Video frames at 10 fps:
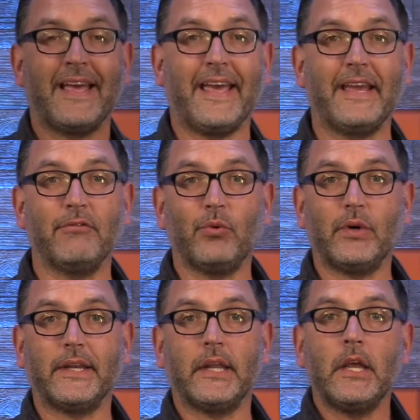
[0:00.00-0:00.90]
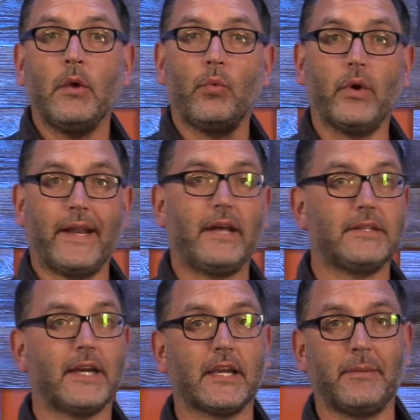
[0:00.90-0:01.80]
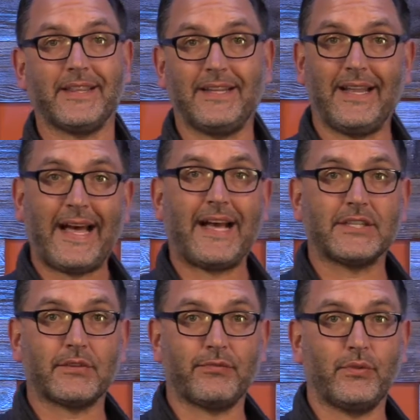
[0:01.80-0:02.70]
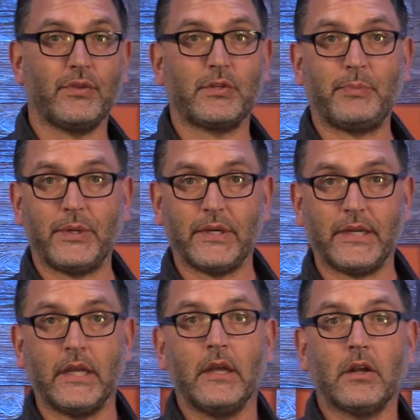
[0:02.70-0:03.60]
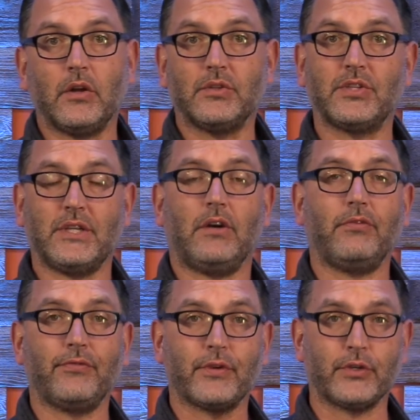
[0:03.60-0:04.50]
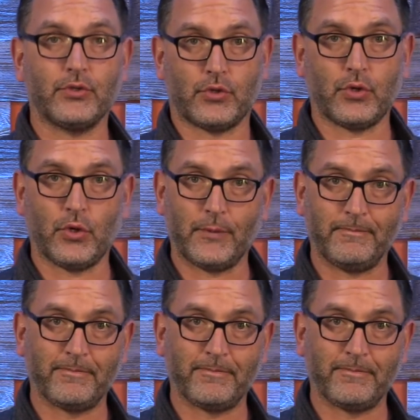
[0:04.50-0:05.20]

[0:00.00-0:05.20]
Hey everyone, we're now talking about the last fruit of the Spirit called self-control.